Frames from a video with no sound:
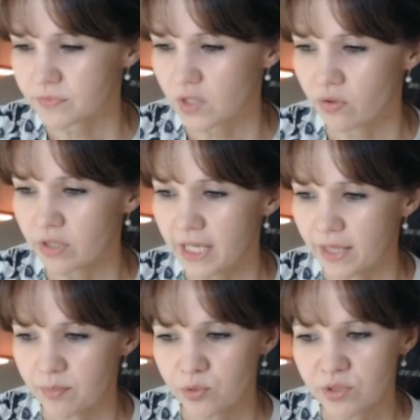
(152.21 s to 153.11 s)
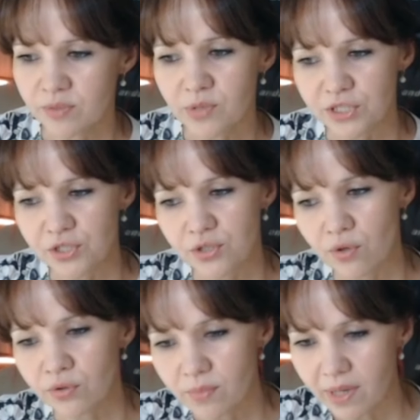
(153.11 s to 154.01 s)
Okay, putting pressure
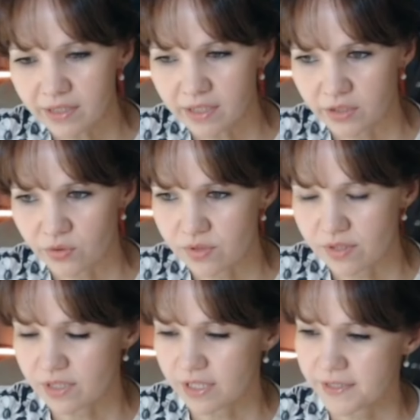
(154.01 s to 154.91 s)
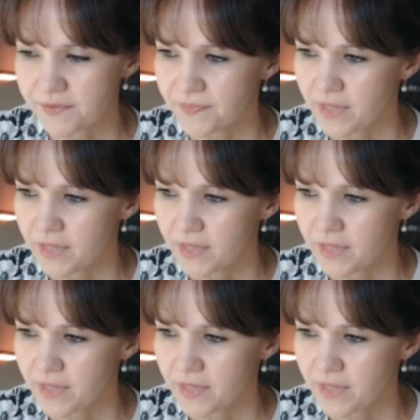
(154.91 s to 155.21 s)
on my knight on c6.